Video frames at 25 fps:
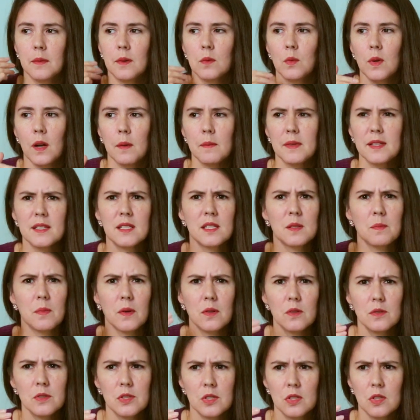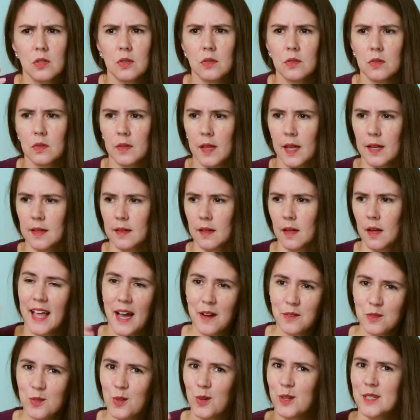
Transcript: when I'm exposed to like loud